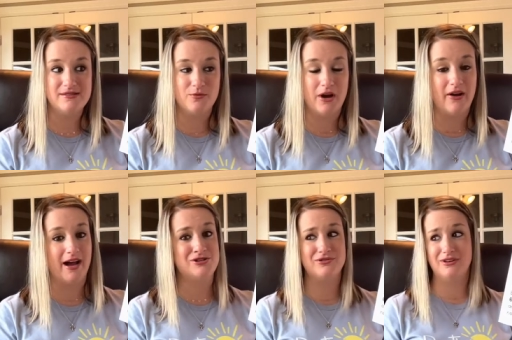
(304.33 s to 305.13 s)
well,
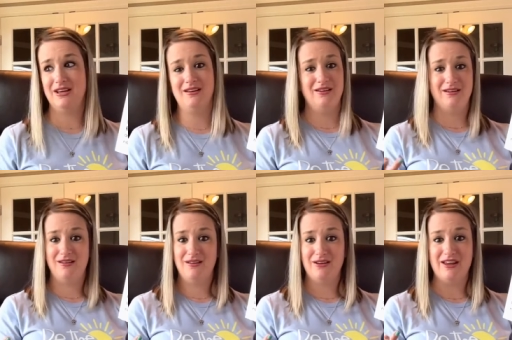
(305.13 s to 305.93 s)
actually,
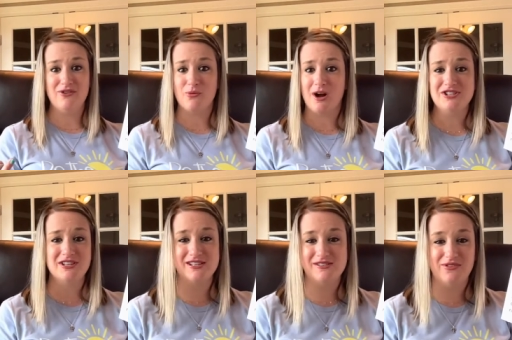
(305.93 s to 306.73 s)
if you're watching
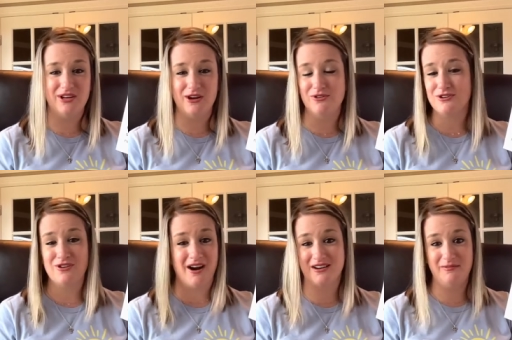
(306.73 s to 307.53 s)
this video, you're
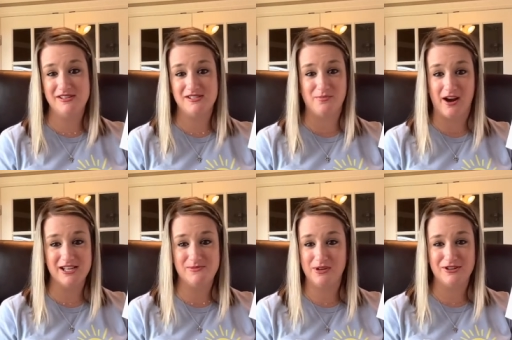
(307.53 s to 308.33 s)
not going to be
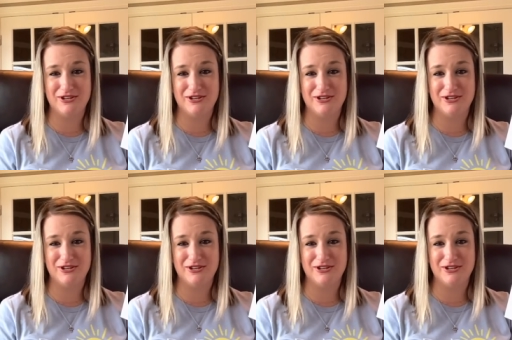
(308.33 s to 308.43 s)
surprised because